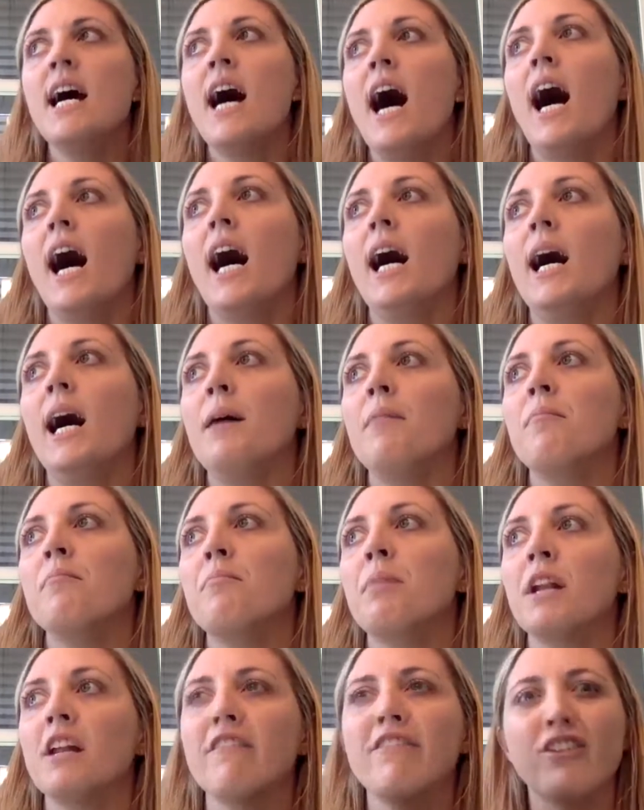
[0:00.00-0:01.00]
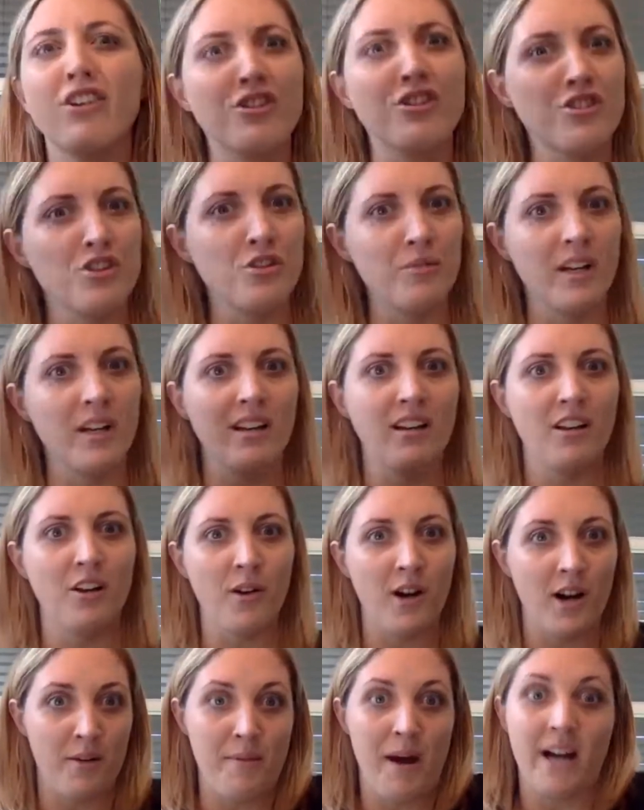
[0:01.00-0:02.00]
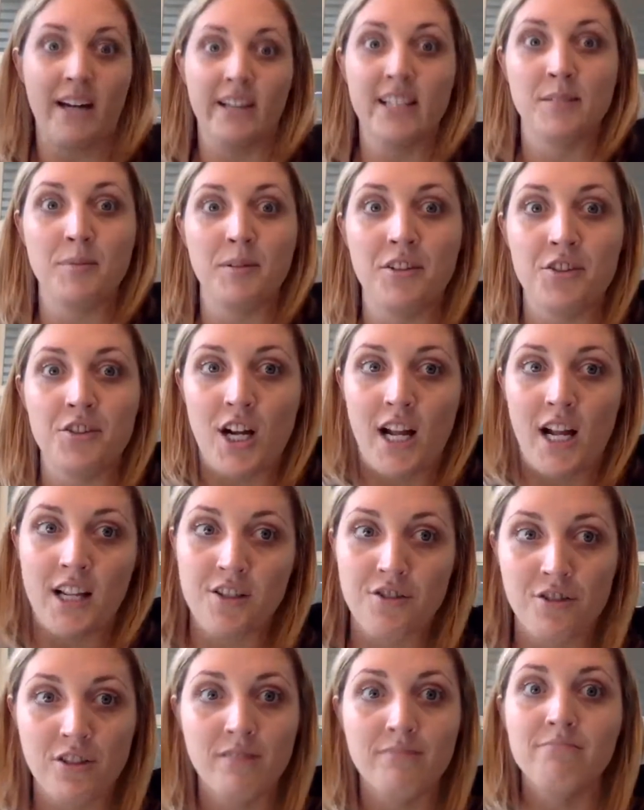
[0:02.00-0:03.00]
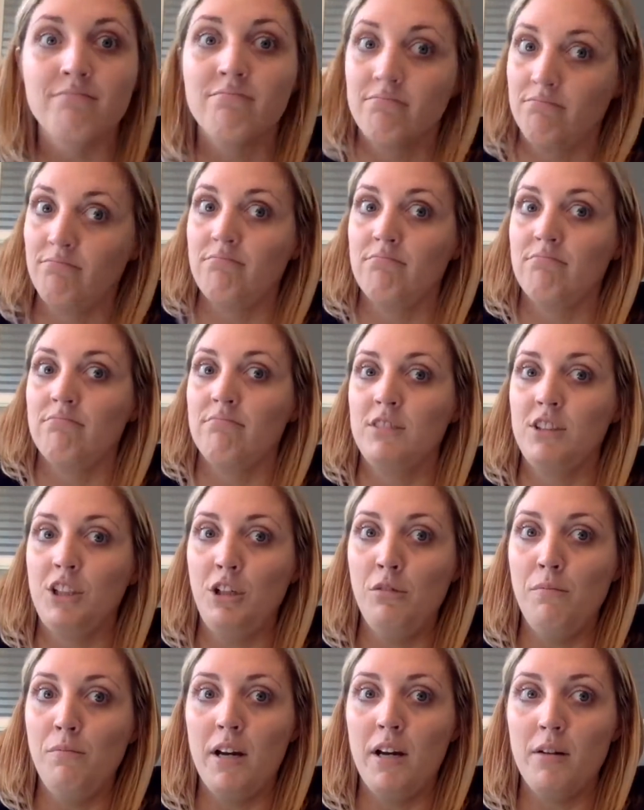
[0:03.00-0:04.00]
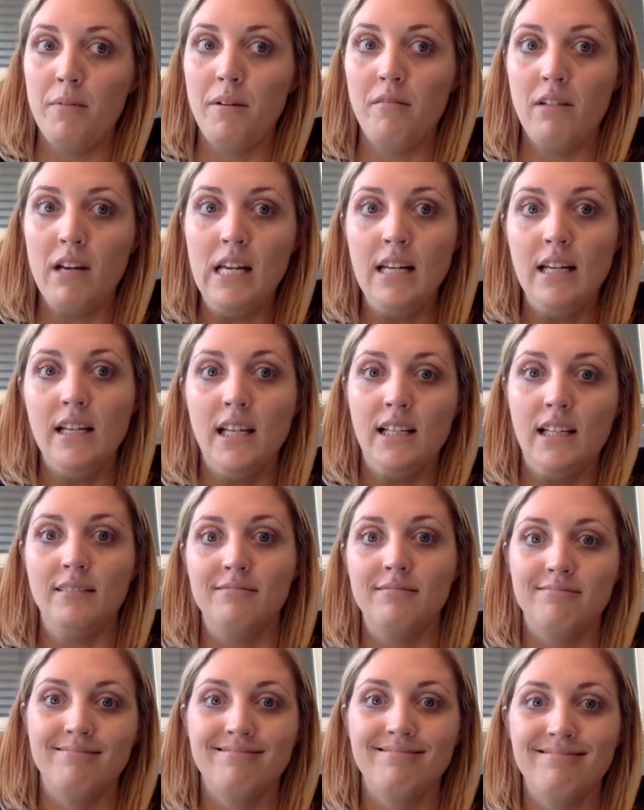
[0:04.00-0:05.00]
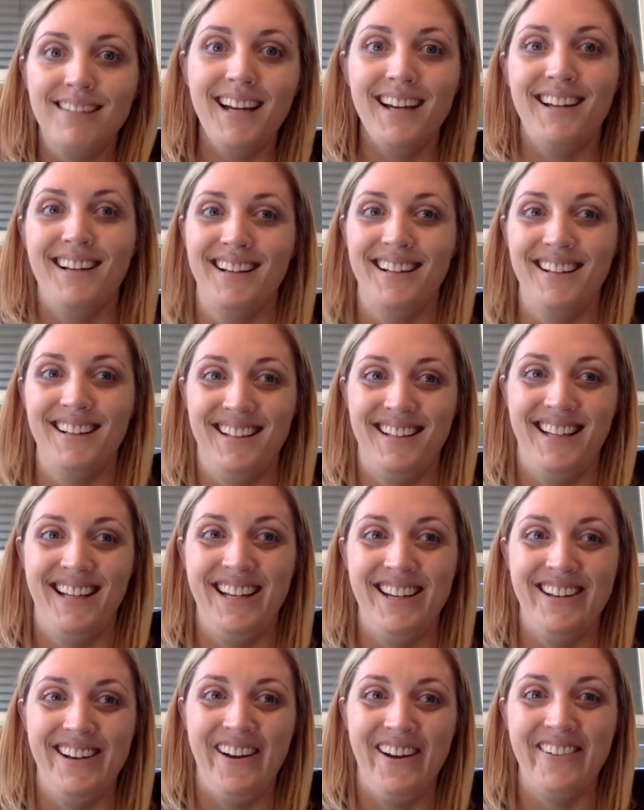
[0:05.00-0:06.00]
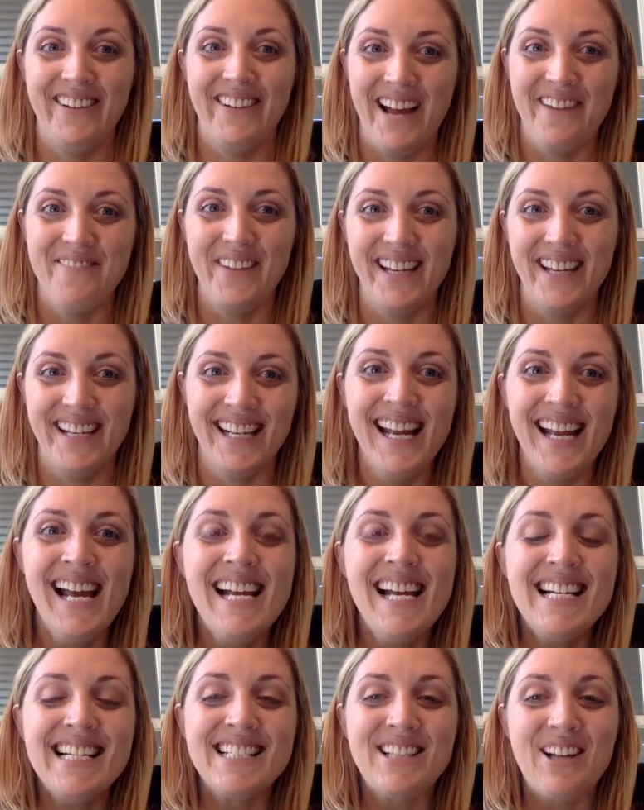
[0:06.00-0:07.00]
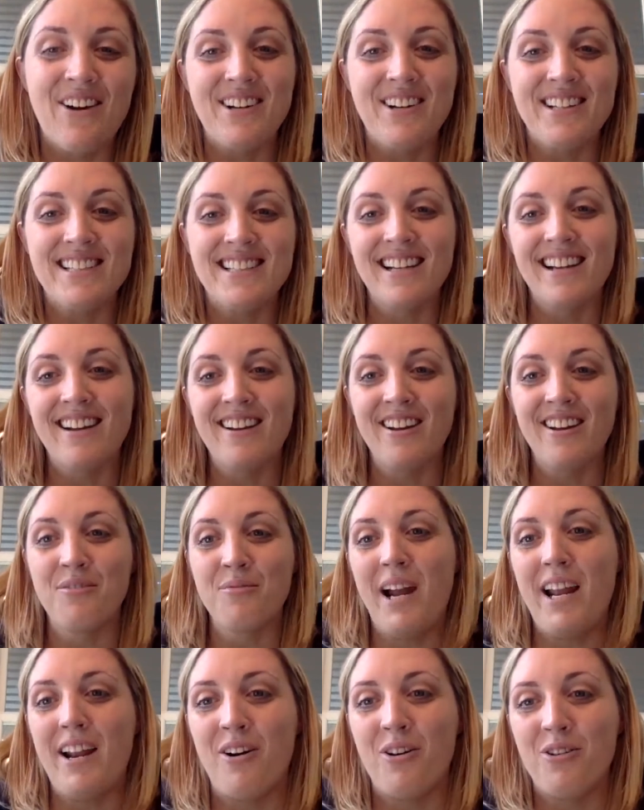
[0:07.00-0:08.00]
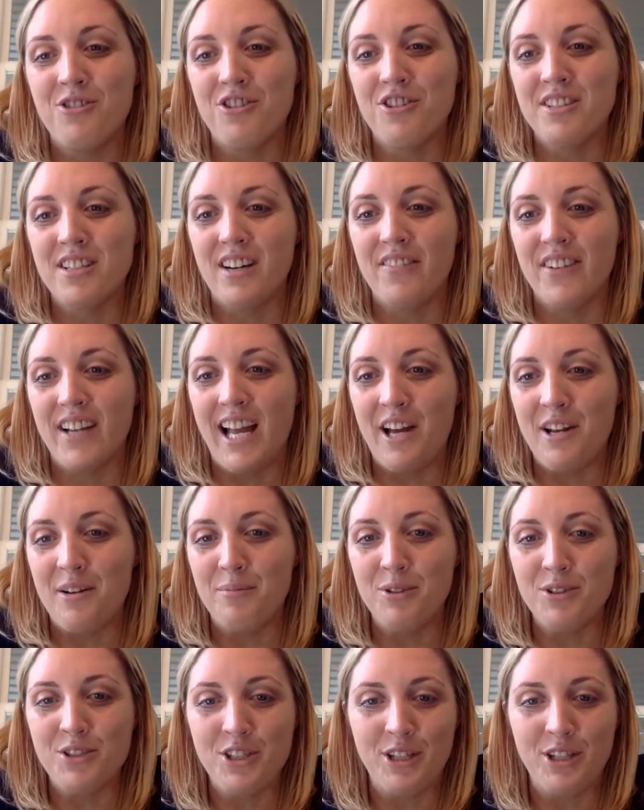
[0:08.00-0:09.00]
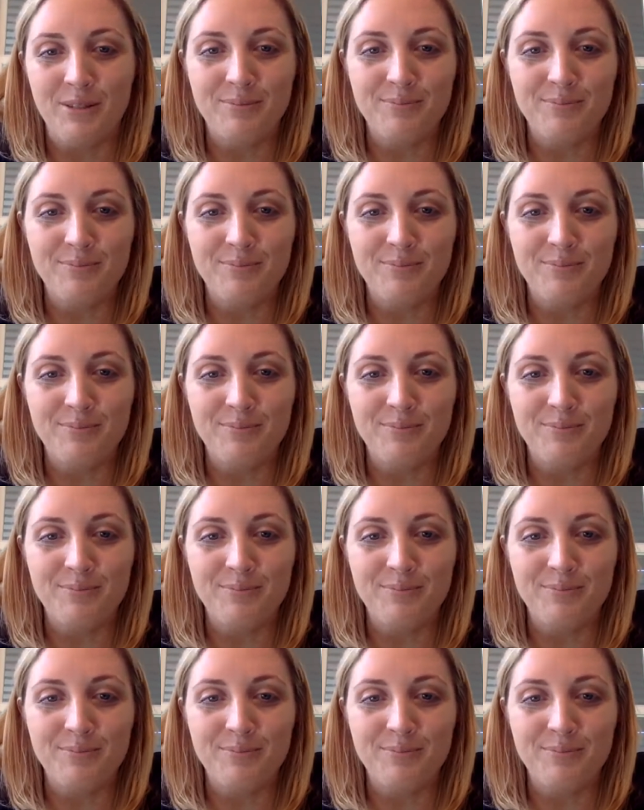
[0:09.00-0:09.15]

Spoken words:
But if you're about us with your challenge group, you better be reading it. You know what I mean? Yeah. So it's a good way to hold yourself accountable too.